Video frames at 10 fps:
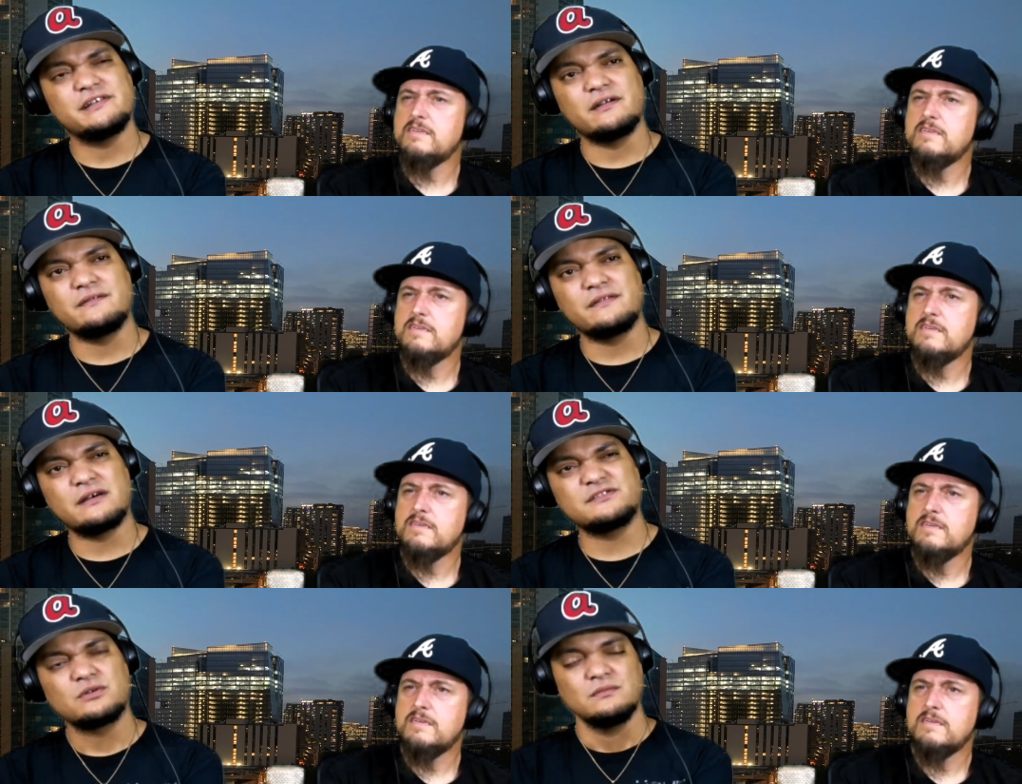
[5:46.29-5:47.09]
Speaker 1: Yeah, that
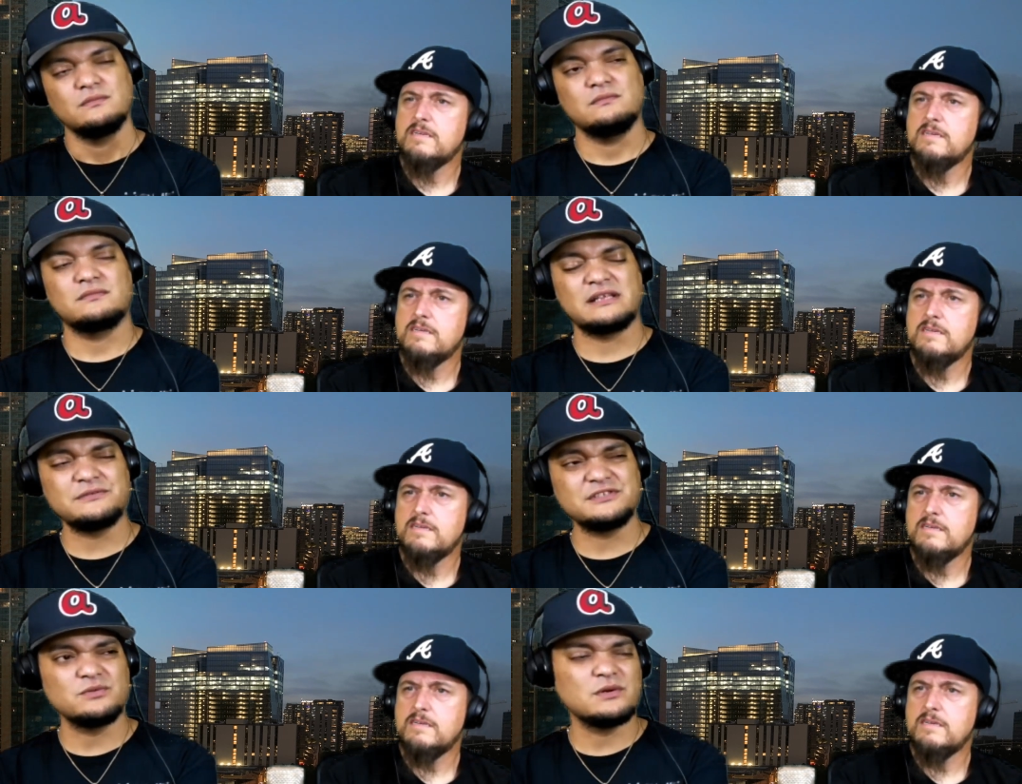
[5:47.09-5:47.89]
was that
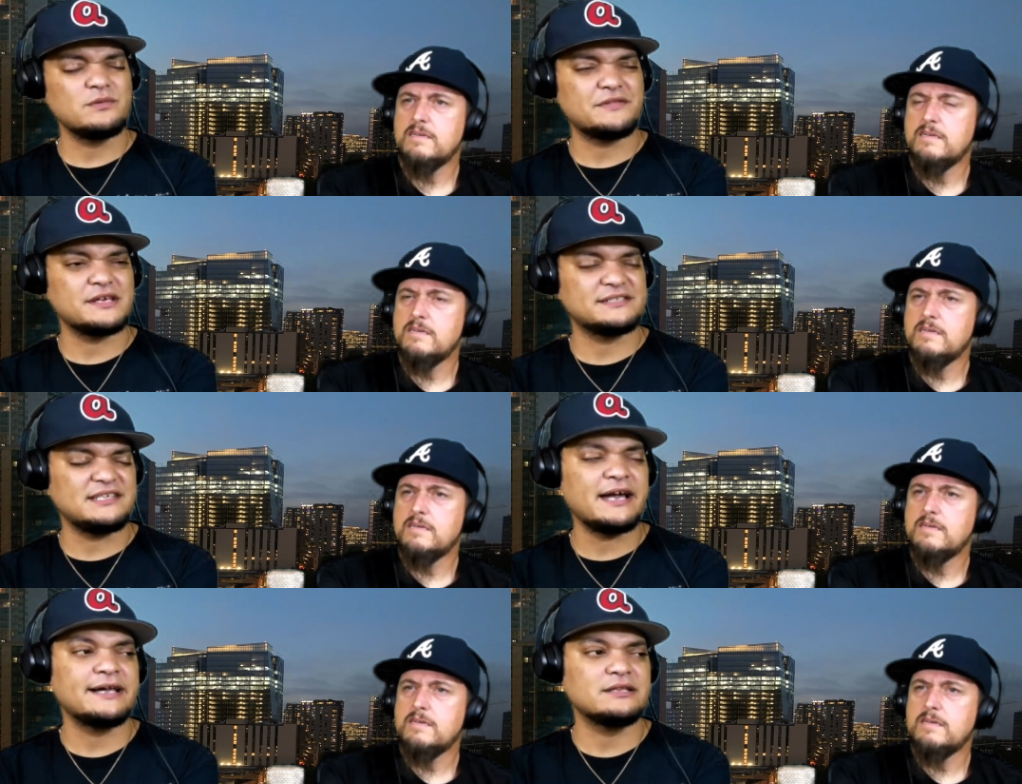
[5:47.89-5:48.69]
was the one with uh,
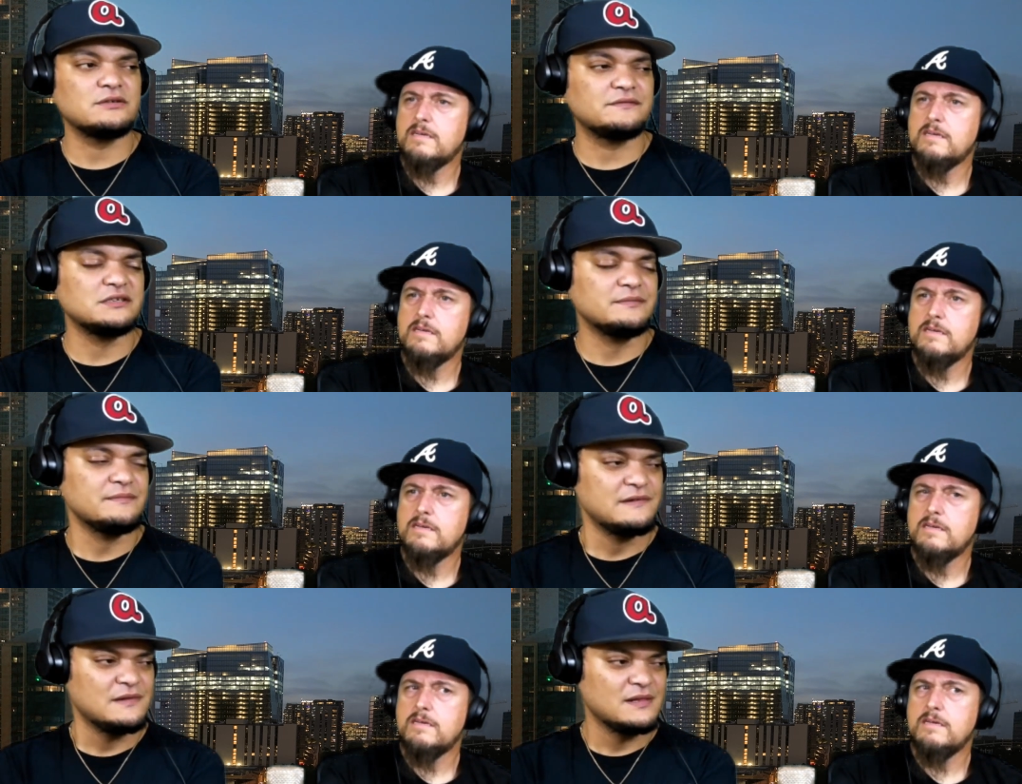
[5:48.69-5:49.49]
T.I. and Lil Flip.
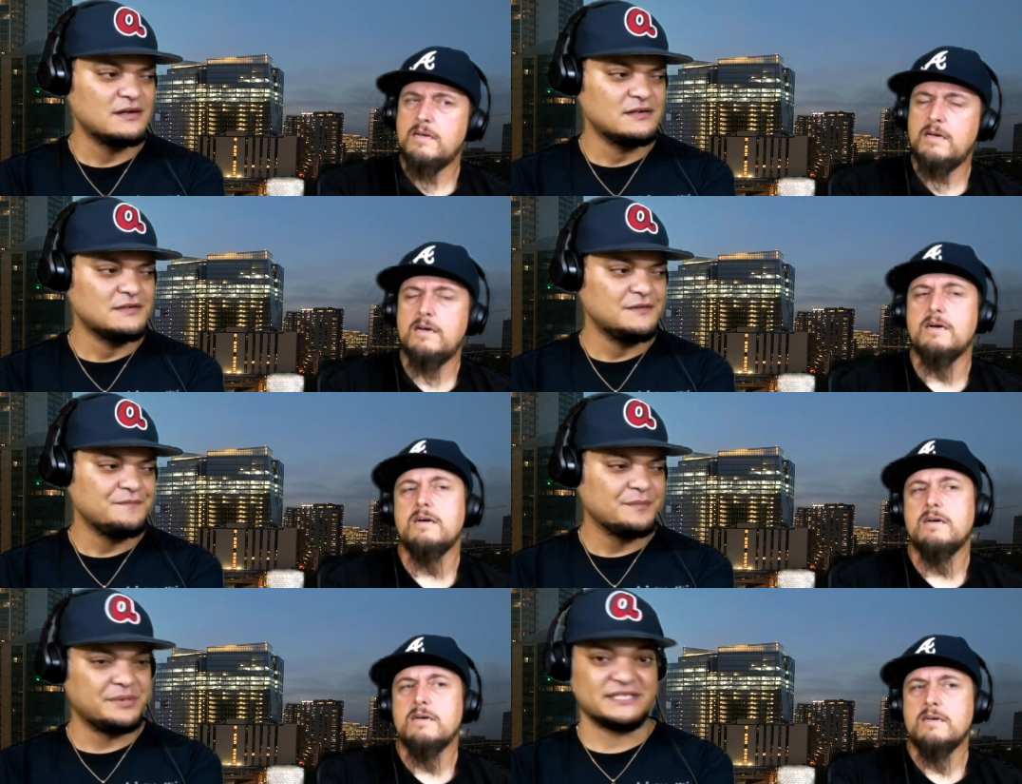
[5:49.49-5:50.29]
Huh.
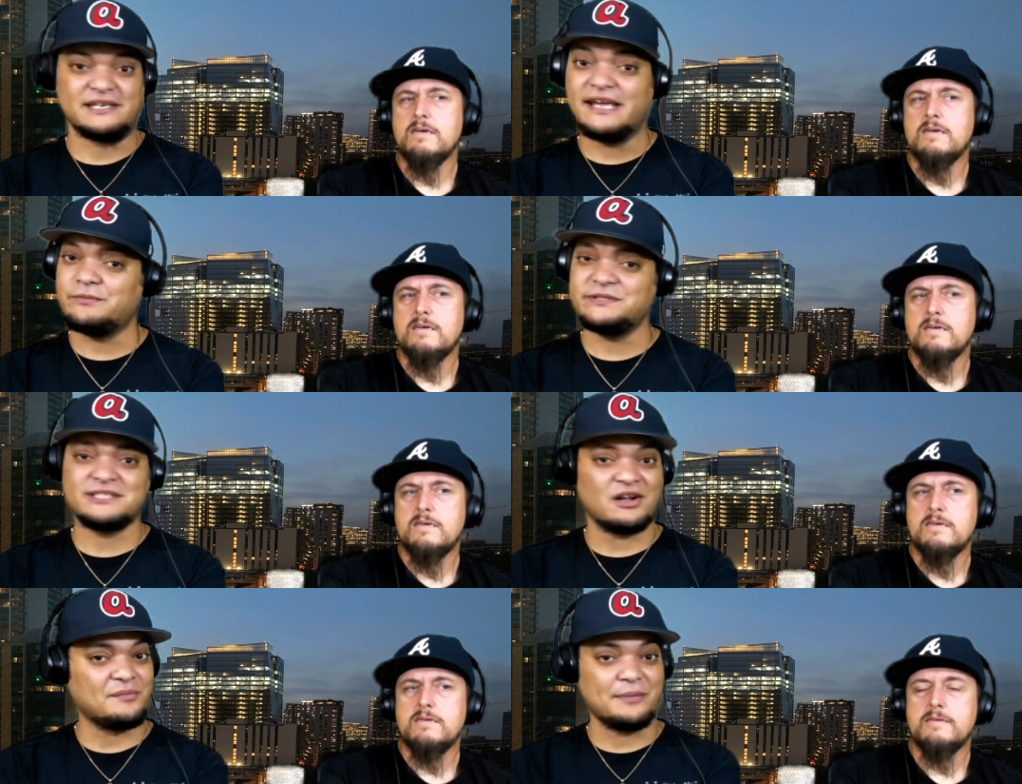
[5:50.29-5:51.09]
But today we are
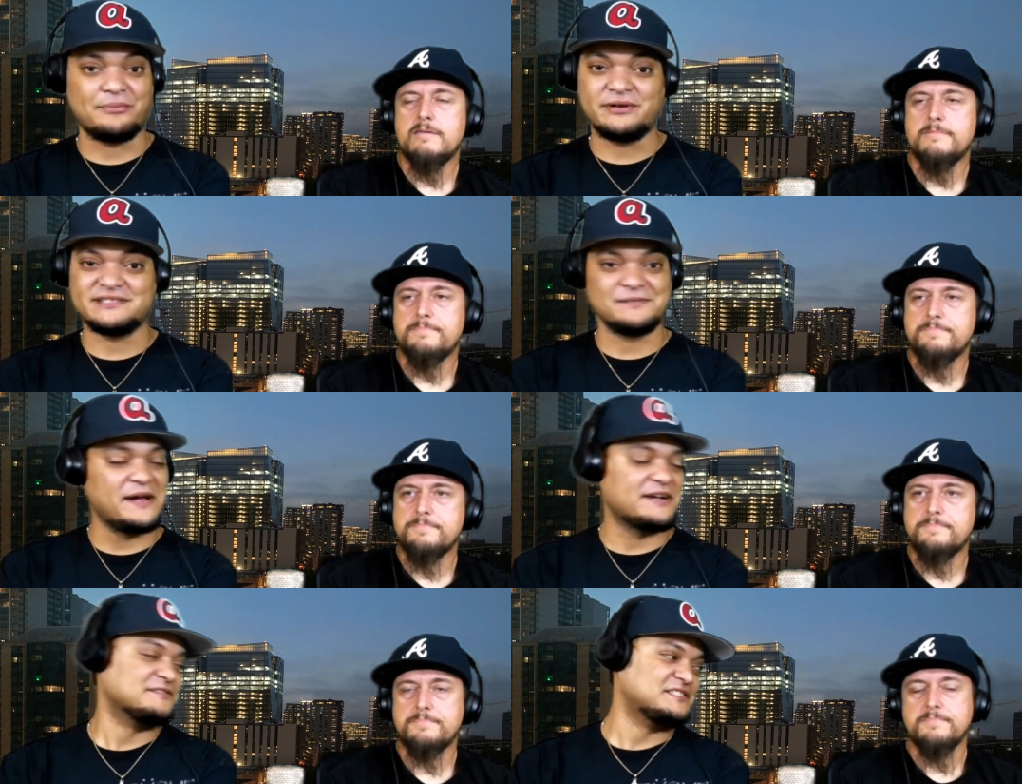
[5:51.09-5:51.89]
talking about Prince and
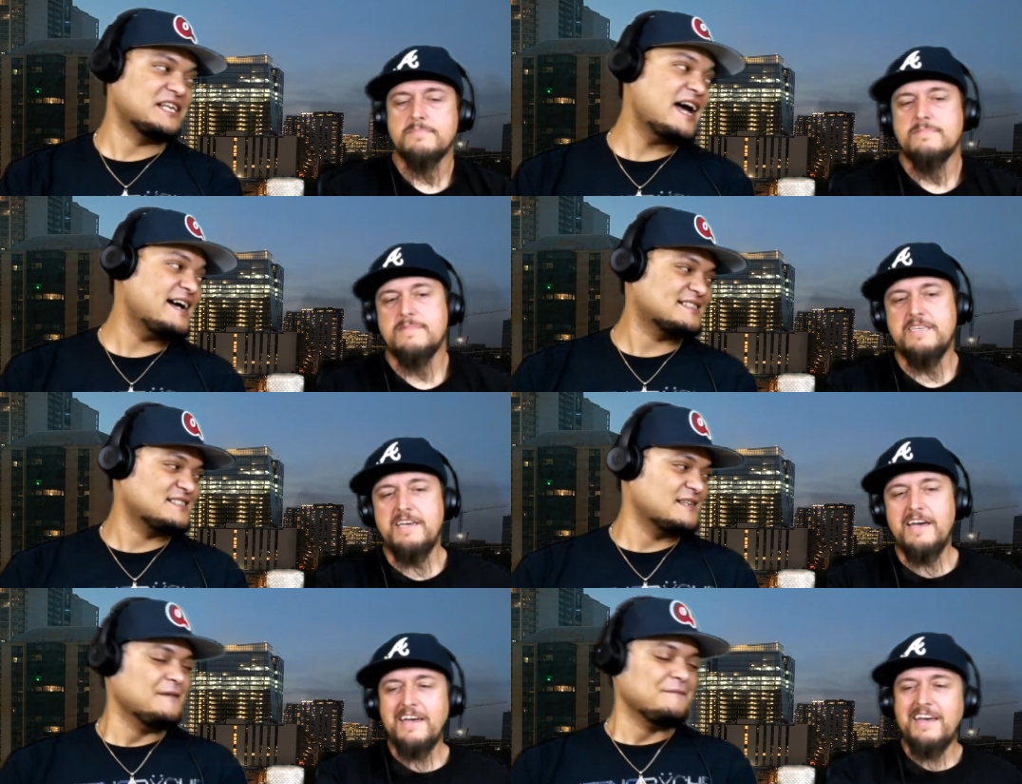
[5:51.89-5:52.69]
Michael Jackson.
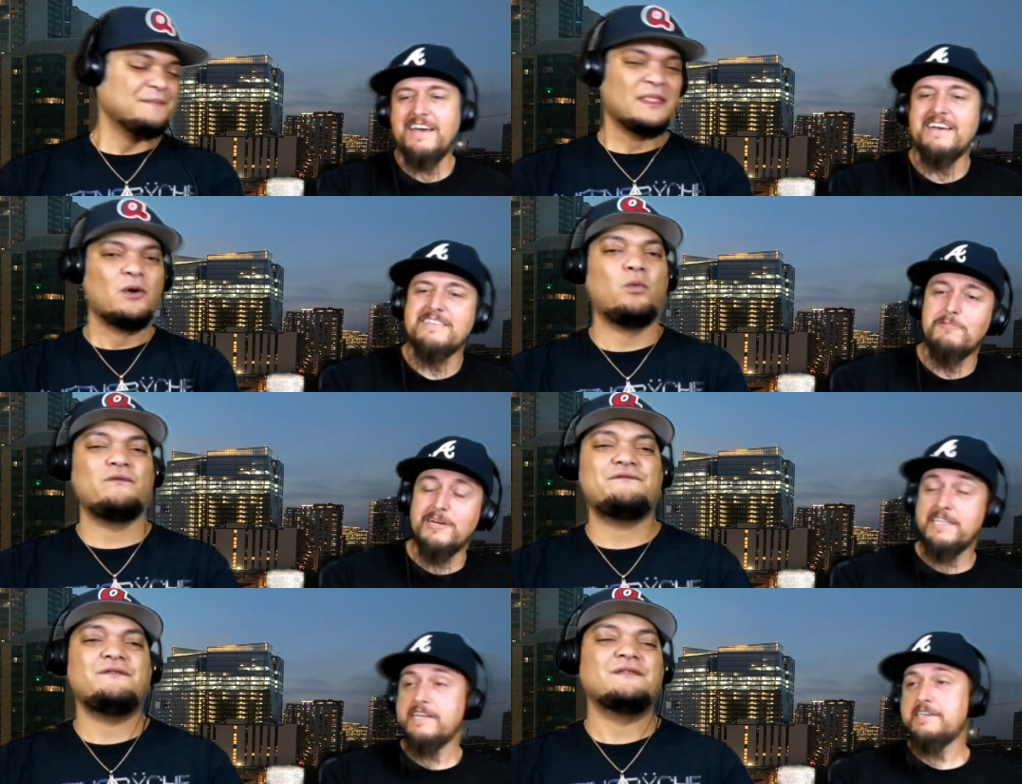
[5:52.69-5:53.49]
Yeah, the
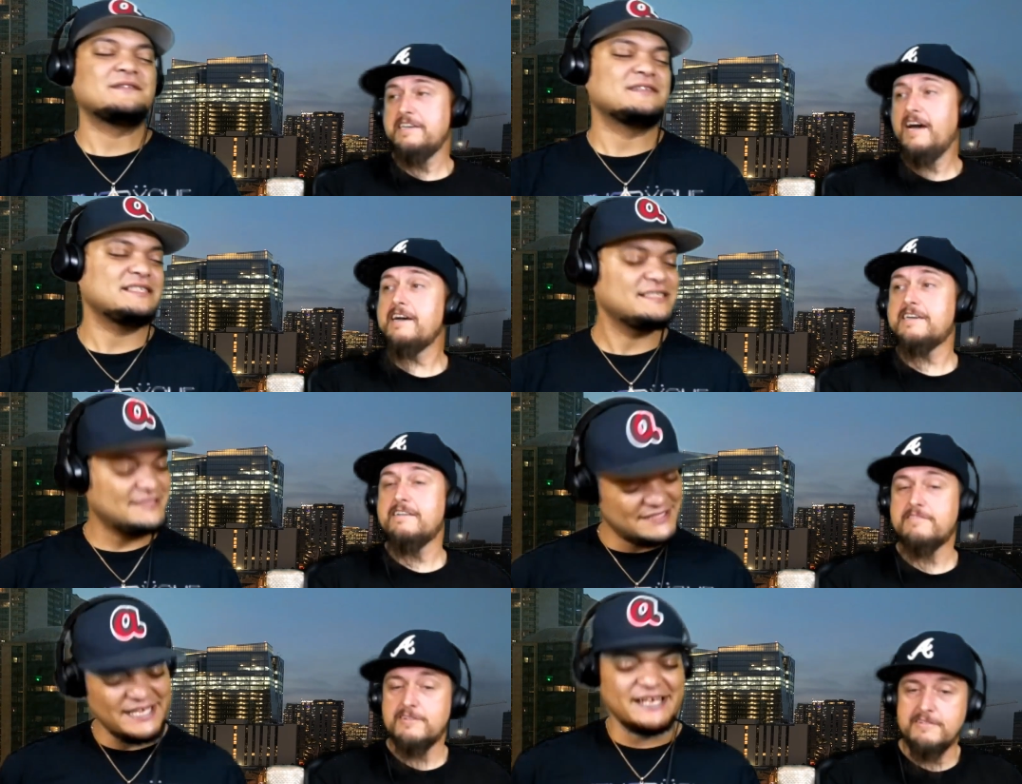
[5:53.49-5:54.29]
one they did not
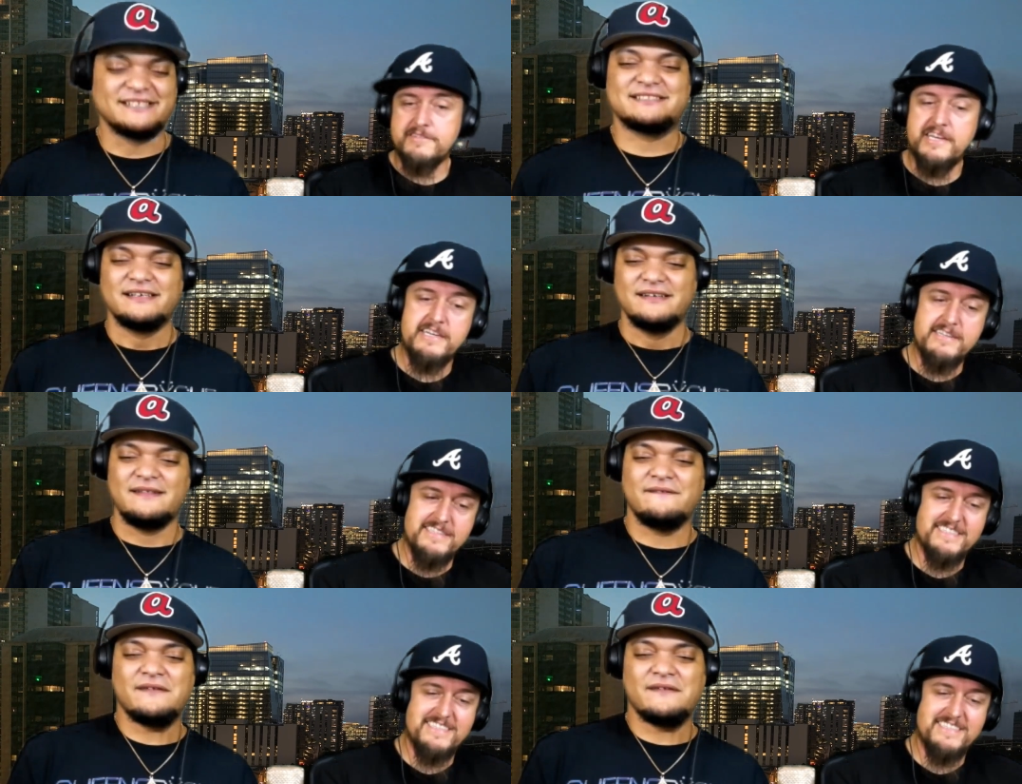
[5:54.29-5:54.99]
cover yes. on that.